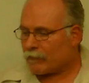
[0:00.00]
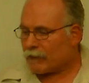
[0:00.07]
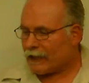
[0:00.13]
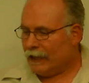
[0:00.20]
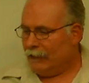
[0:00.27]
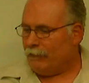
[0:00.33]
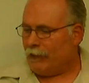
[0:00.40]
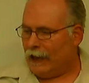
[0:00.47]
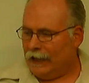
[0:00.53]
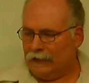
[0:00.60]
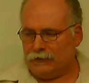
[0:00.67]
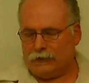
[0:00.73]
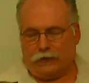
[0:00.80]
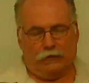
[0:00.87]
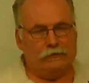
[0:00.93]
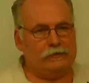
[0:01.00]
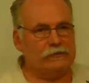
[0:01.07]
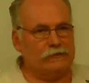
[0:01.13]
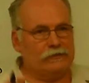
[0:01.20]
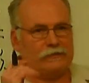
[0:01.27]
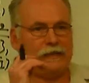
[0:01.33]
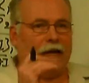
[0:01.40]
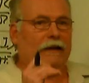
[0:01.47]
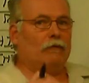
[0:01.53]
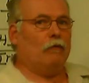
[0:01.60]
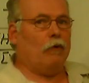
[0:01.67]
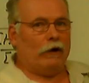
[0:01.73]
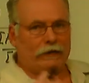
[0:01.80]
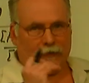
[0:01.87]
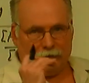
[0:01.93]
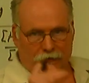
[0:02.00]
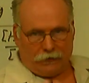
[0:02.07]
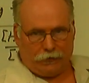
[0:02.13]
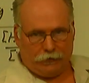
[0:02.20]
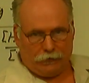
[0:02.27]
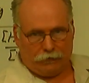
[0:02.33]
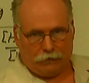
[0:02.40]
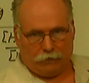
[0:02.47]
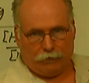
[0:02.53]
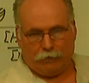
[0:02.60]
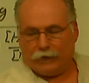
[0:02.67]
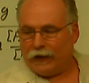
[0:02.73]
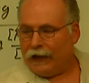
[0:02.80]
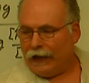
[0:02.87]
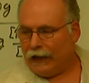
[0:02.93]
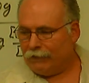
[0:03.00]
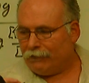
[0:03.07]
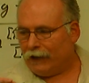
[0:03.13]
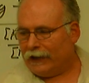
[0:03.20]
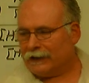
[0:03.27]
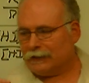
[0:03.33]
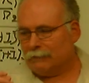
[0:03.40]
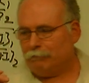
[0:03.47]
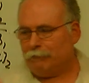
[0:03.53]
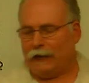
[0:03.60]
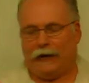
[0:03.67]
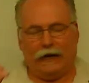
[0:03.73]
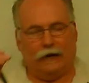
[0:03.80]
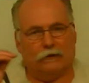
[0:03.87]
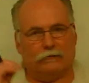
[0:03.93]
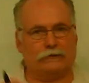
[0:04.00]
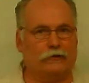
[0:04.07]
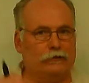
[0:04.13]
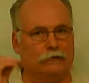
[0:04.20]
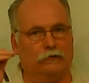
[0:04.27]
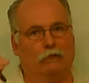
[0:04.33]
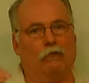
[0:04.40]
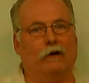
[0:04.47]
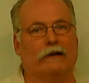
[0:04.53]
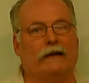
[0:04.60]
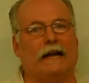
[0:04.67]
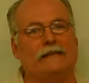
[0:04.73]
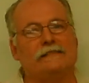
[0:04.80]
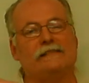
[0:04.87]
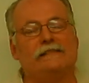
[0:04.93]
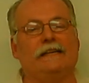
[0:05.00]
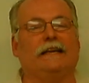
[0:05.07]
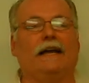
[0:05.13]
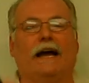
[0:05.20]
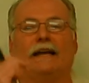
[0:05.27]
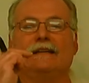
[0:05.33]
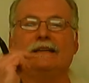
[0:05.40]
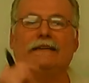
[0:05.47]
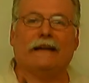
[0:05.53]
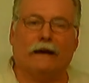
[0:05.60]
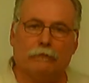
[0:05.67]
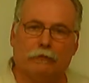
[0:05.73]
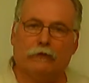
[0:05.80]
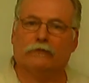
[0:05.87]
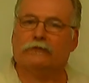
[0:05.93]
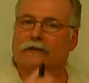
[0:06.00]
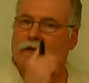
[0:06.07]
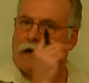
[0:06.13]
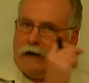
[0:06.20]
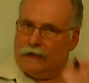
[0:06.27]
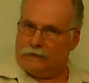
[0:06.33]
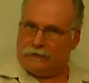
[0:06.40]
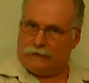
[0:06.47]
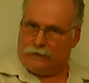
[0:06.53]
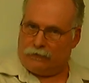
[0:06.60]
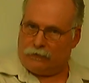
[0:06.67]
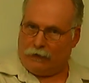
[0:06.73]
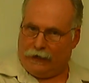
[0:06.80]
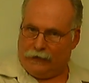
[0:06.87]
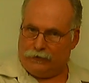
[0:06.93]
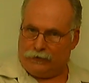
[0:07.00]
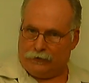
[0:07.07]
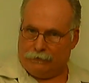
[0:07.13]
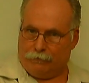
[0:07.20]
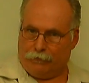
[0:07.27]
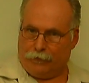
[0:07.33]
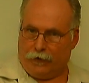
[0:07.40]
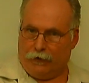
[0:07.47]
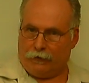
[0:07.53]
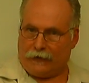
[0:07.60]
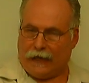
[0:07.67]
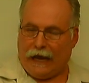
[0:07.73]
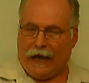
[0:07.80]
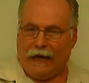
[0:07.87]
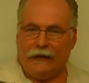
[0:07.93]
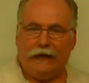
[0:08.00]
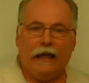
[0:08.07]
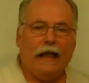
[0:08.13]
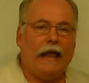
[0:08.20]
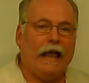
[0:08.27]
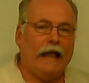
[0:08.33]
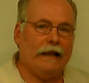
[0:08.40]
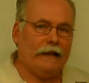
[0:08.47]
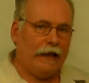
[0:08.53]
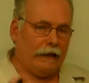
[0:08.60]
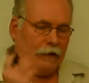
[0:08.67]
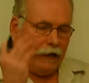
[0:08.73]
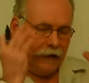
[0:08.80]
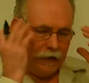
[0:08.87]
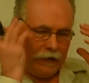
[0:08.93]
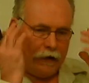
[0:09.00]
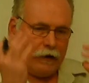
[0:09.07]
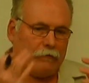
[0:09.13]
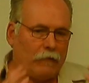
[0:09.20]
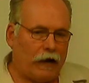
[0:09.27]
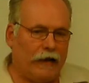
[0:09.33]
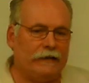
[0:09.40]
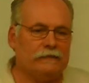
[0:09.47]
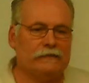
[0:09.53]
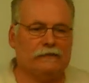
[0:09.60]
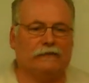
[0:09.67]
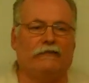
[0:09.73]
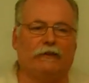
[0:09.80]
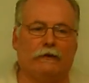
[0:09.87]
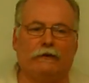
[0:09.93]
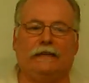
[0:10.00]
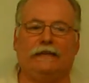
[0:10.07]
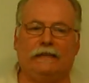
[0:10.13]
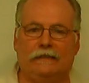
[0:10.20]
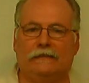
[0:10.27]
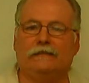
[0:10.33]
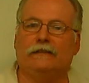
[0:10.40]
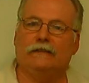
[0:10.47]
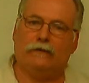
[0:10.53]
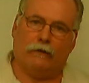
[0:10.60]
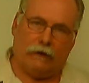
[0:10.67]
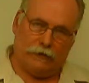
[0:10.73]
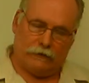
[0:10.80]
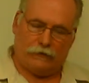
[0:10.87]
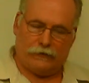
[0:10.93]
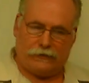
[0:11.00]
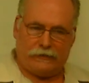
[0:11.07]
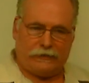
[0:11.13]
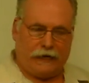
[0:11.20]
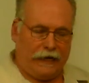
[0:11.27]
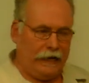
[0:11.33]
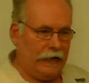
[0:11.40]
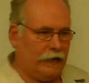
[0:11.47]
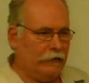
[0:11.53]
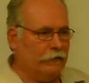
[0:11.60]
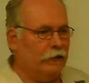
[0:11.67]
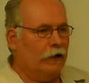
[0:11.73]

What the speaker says: If I had chosen state 1 and 2, if I compare 2 to 1, I see I doubled the concentration, okay? And in our minds, it's very easy to understand